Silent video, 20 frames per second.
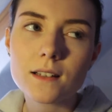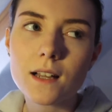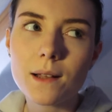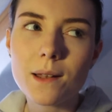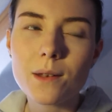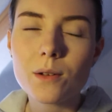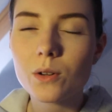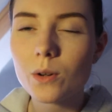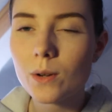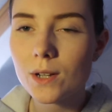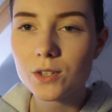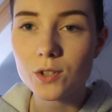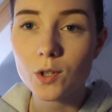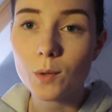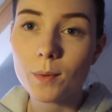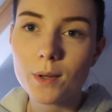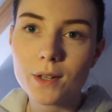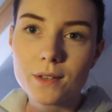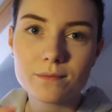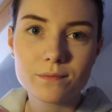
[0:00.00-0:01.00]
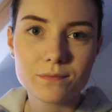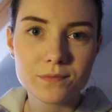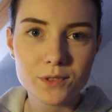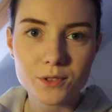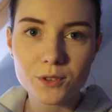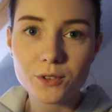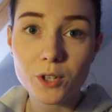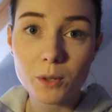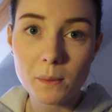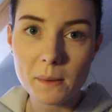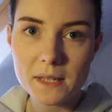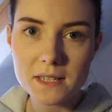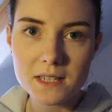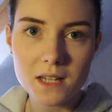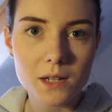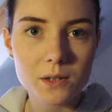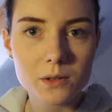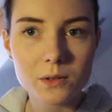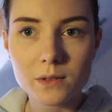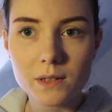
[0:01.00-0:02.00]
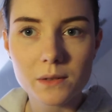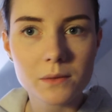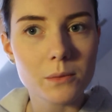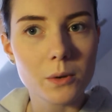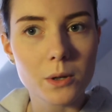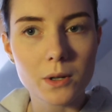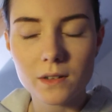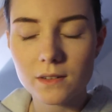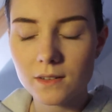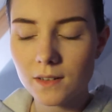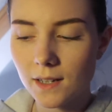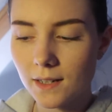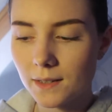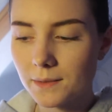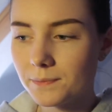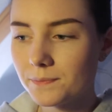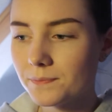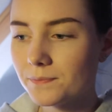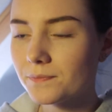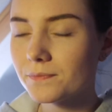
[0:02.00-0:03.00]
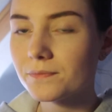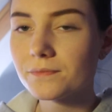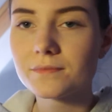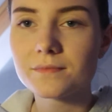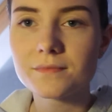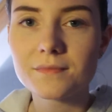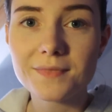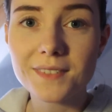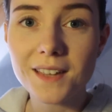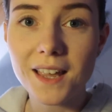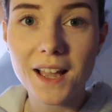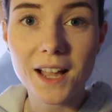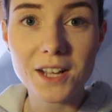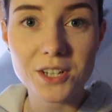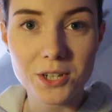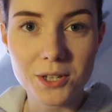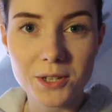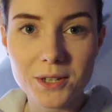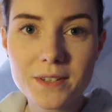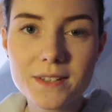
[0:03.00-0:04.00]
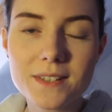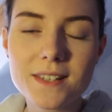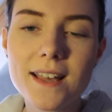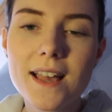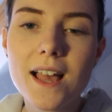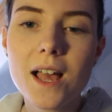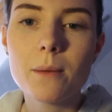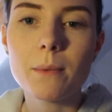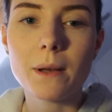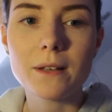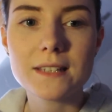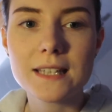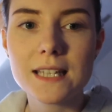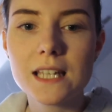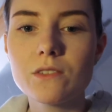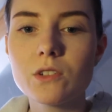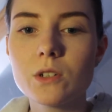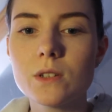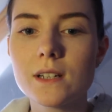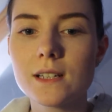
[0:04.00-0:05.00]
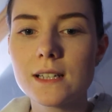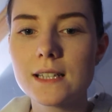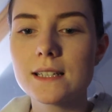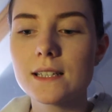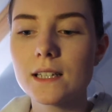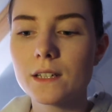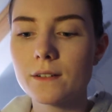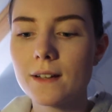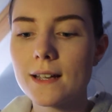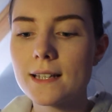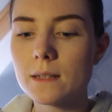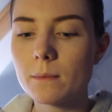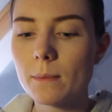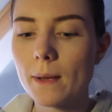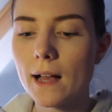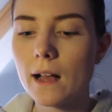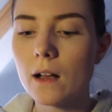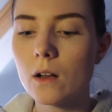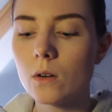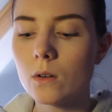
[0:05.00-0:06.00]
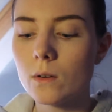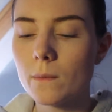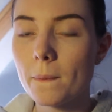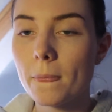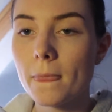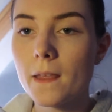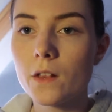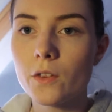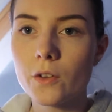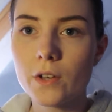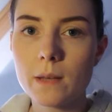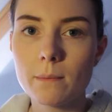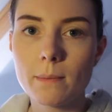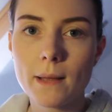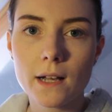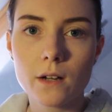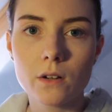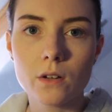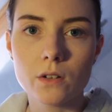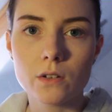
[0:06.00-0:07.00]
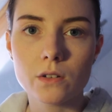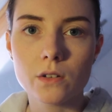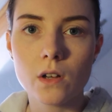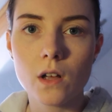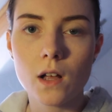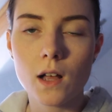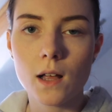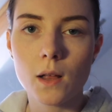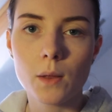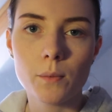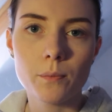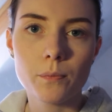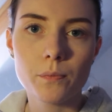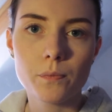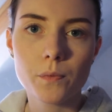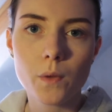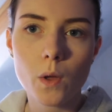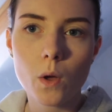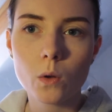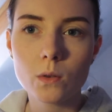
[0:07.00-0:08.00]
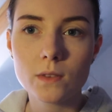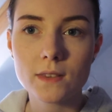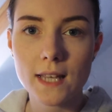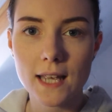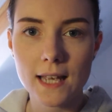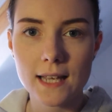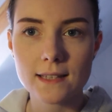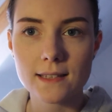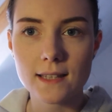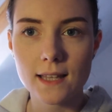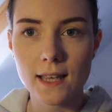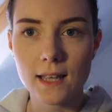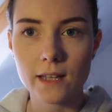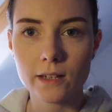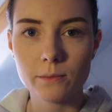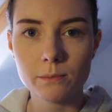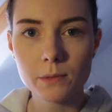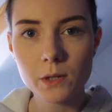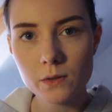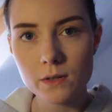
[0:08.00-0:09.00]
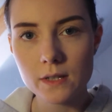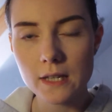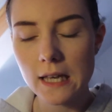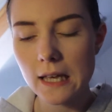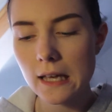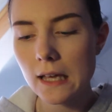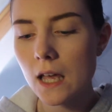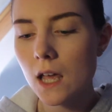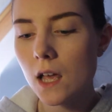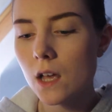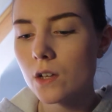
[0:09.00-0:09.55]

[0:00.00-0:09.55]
I'm not quite sure, but you'll know by the title what um, I chose. I was thinking of doing like a series about looking back on um, old things in beauty.